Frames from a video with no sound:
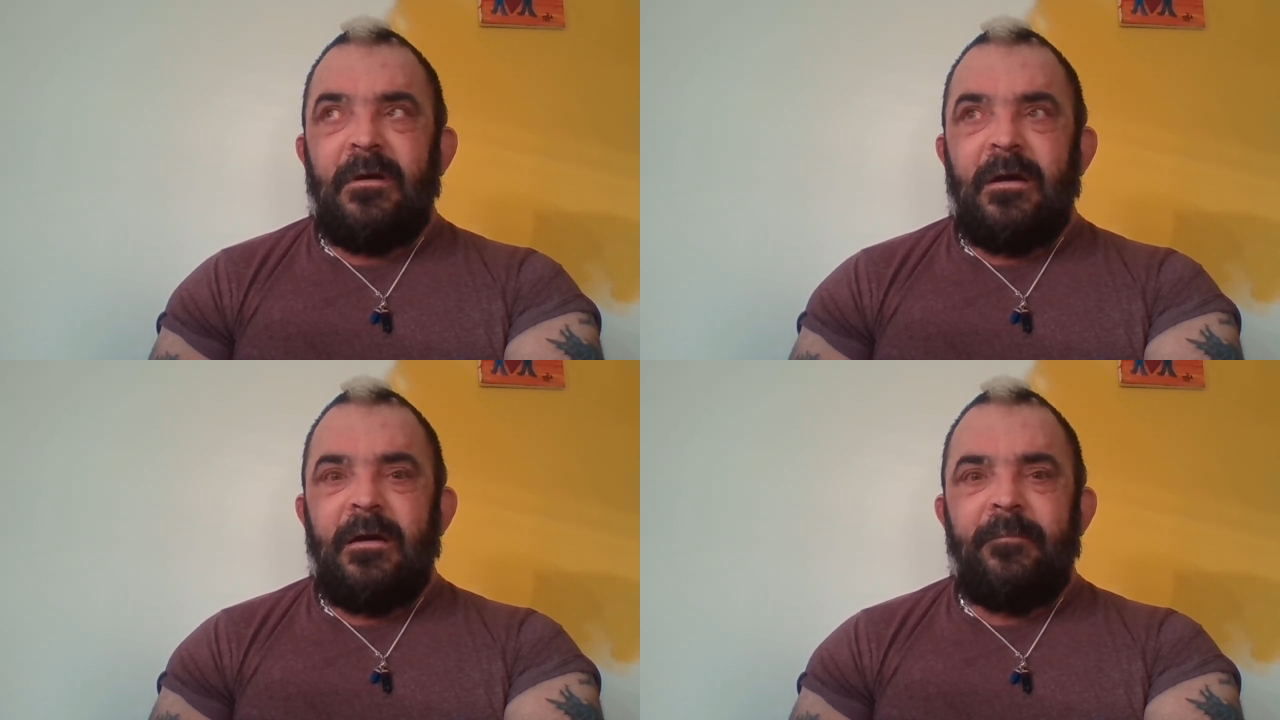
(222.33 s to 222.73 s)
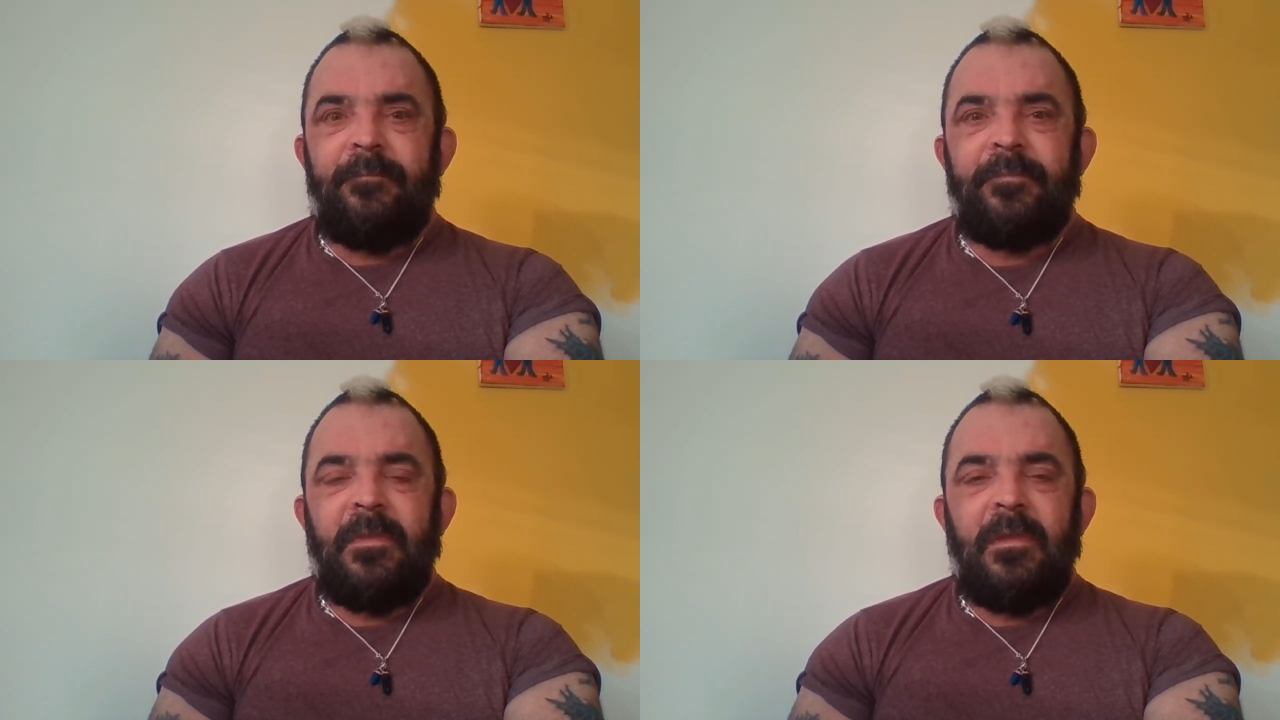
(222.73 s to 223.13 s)
a
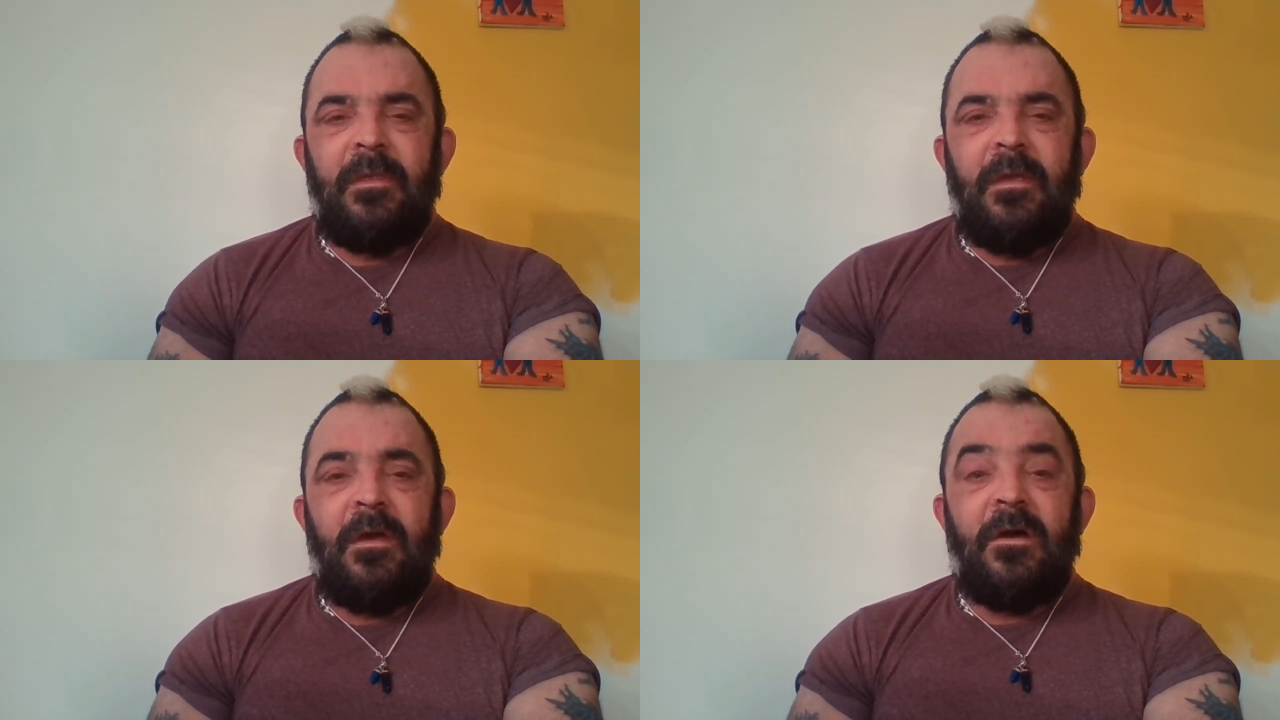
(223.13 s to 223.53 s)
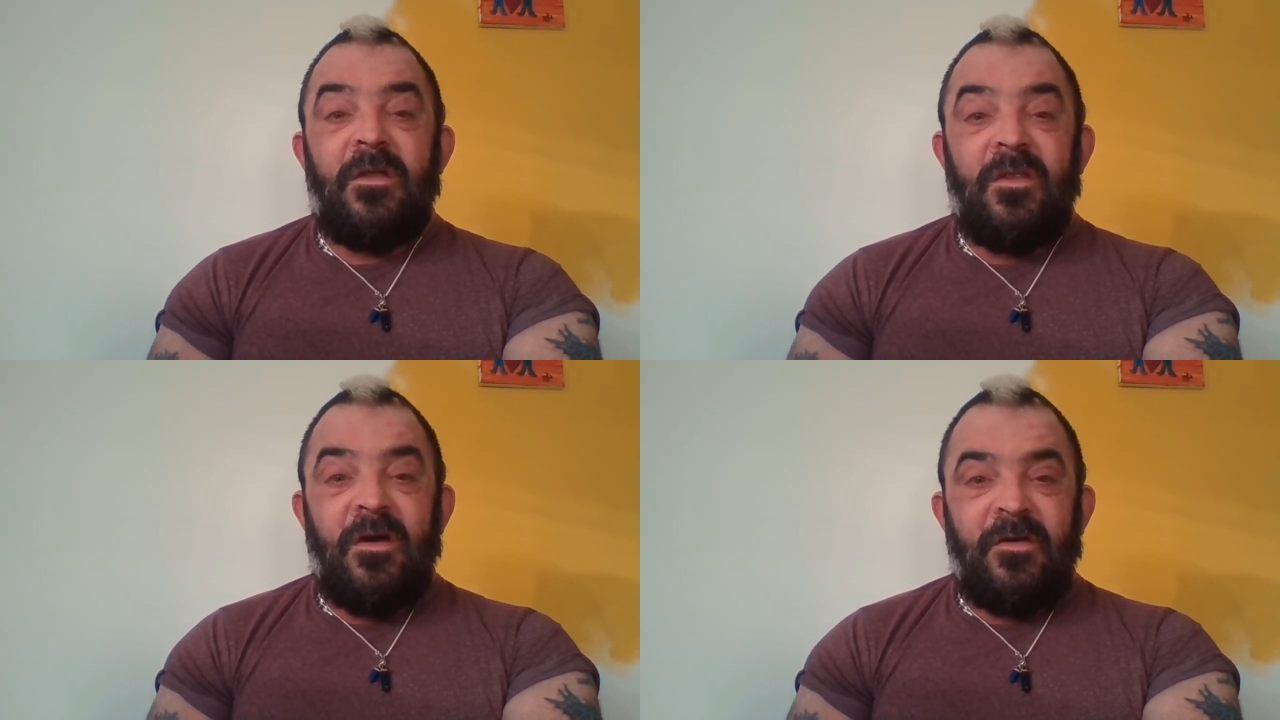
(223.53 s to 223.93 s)

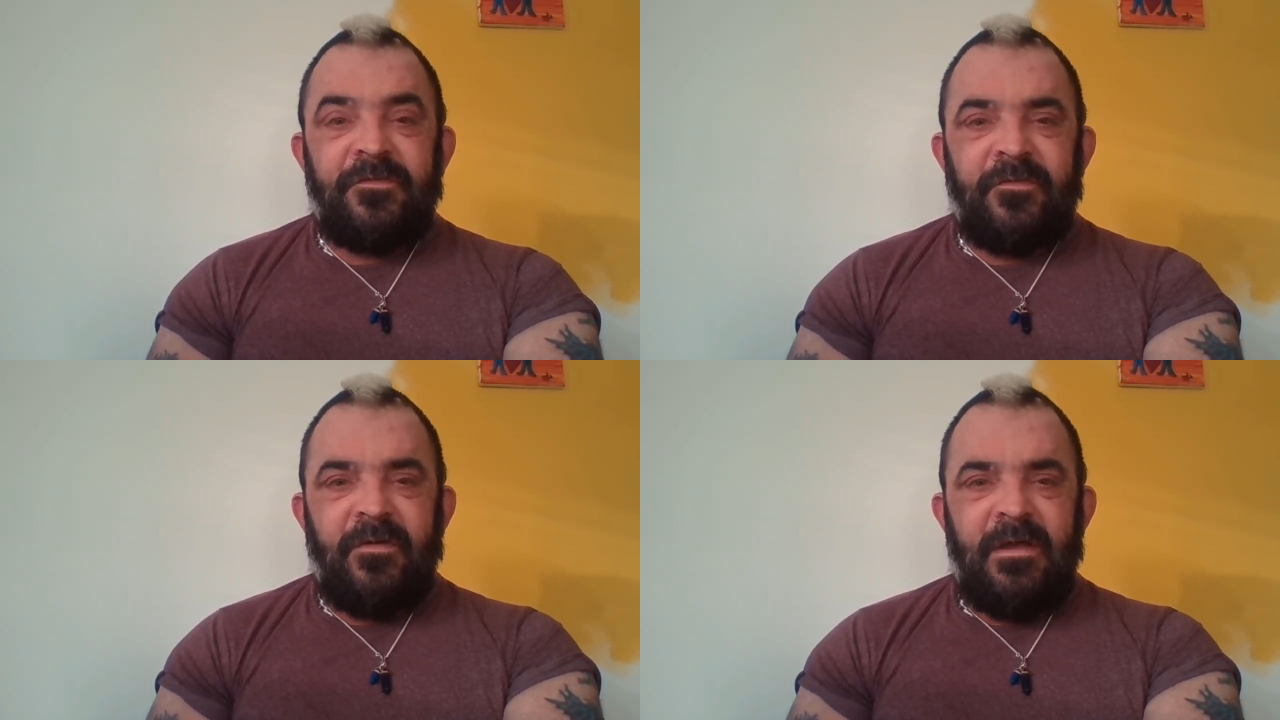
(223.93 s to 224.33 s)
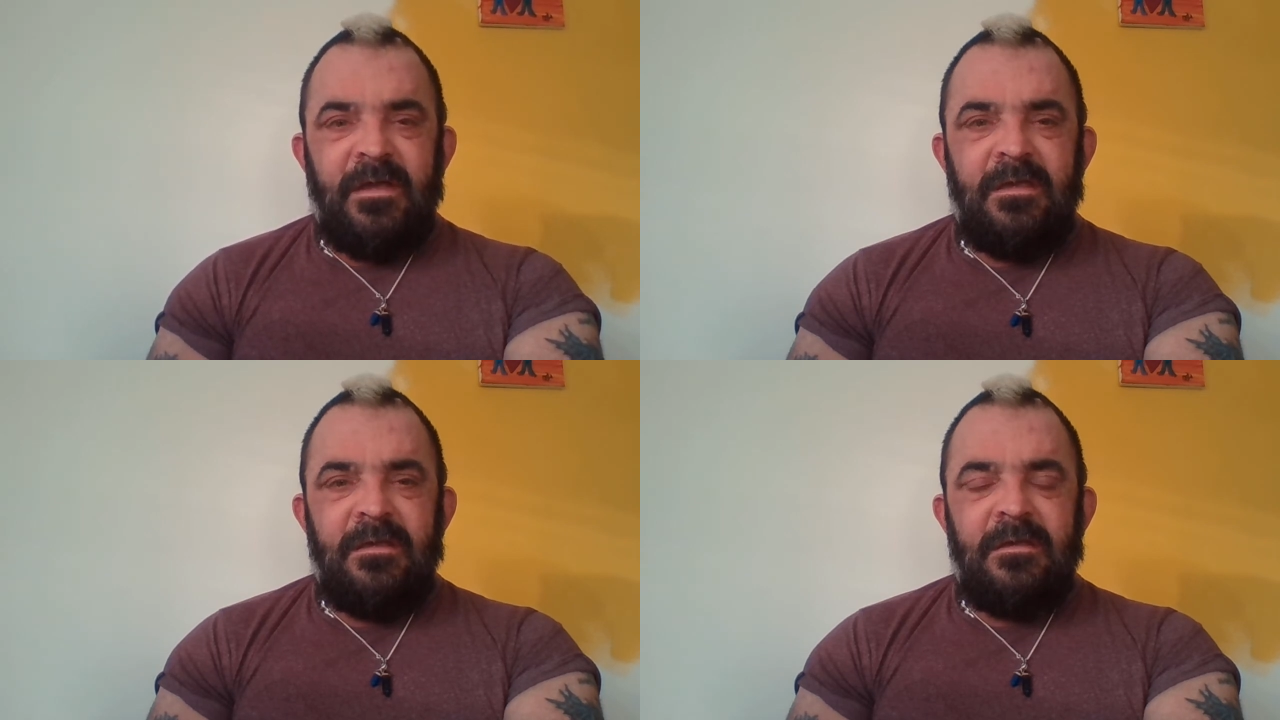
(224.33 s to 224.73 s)
nursery.